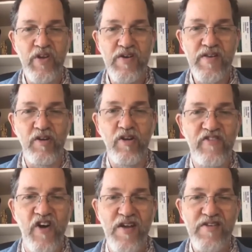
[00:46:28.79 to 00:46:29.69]
Yeah. So a log
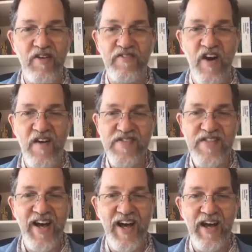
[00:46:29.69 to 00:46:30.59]
fire is not
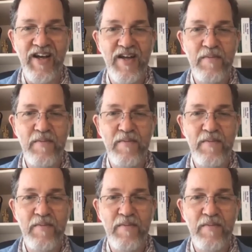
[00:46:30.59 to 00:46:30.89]
5-star,